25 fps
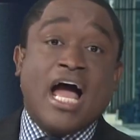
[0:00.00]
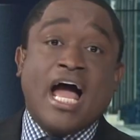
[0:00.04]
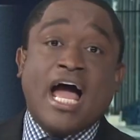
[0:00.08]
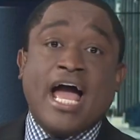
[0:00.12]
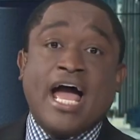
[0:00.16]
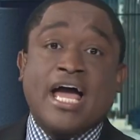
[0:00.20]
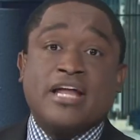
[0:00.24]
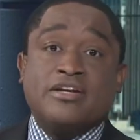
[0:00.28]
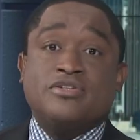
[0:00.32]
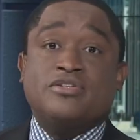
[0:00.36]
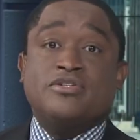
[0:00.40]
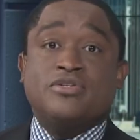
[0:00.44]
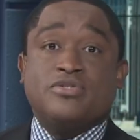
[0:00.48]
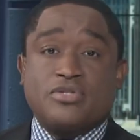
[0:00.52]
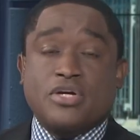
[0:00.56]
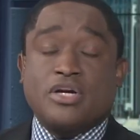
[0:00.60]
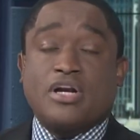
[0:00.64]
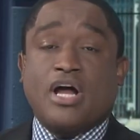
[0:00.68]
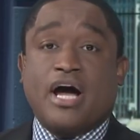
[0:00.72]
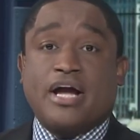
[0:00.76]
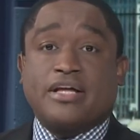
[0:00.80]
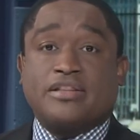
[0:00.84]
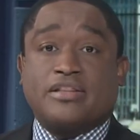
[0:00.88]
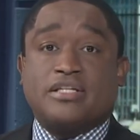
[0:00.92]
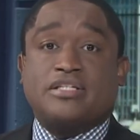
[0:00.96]
And new
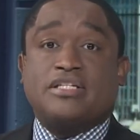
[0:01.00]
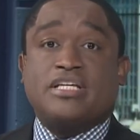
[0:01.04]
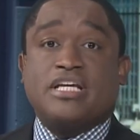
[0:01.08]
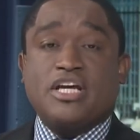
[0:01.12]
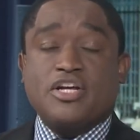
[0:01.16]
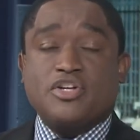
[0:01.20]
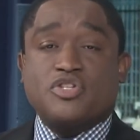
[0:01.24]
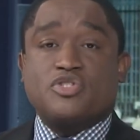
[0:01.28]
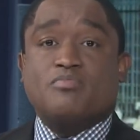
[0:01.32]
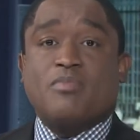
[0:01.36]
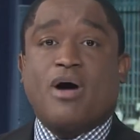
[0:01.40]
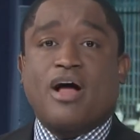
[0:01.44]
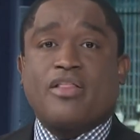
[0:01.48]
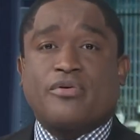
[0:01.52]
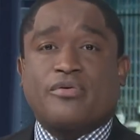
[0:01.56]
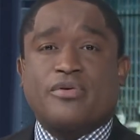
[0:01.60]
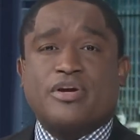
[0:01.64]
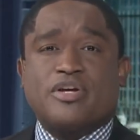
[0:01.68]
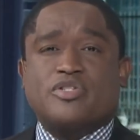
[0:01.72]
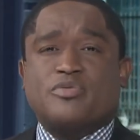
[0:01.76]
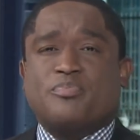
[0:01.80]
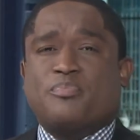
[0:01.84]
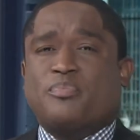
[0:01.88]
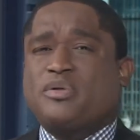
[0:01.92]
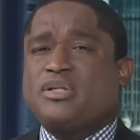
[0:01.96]
tonight, the teen's mother
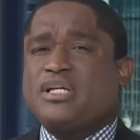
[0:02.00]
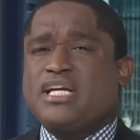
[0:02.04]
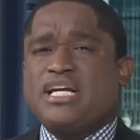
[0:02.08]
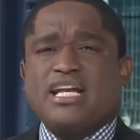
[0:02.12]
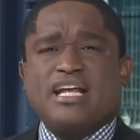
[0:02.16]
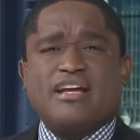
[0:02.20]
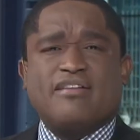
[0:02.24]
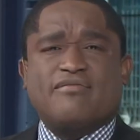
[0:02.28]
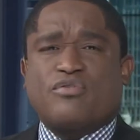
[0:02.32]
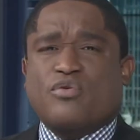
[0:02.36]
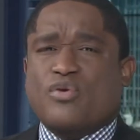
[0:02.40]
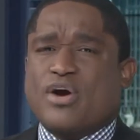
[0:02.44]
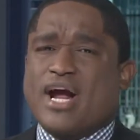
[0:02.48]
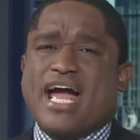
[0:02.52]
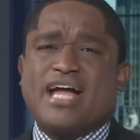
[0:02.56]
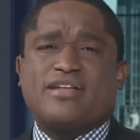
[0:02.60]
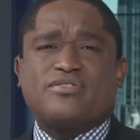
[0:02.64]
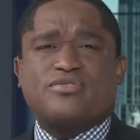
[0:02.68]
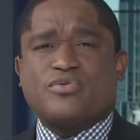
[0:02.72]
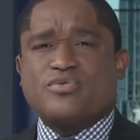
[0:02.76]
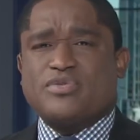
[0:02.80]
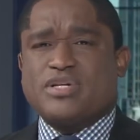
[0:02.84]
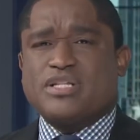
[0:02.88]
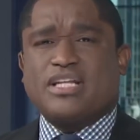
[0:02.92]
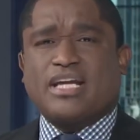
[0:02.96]
is pleading for
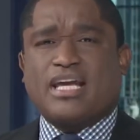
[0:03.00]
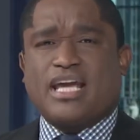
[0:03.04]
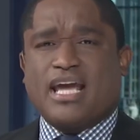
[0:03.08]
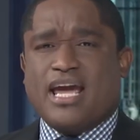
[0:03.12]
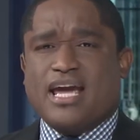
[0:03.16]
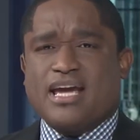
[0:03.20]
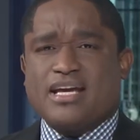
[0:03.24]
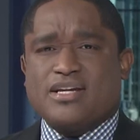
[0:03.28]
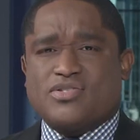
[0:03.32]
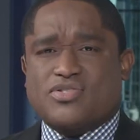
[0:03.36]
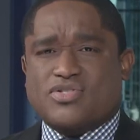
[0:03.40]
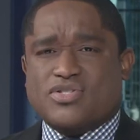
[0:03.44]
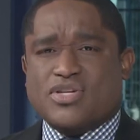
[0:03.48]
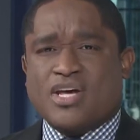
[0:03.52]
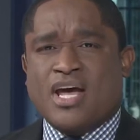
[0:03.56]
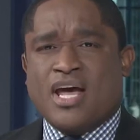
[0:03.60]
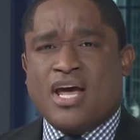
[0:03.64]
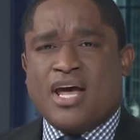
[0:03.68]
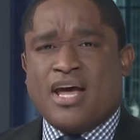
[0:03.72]
answers in the case.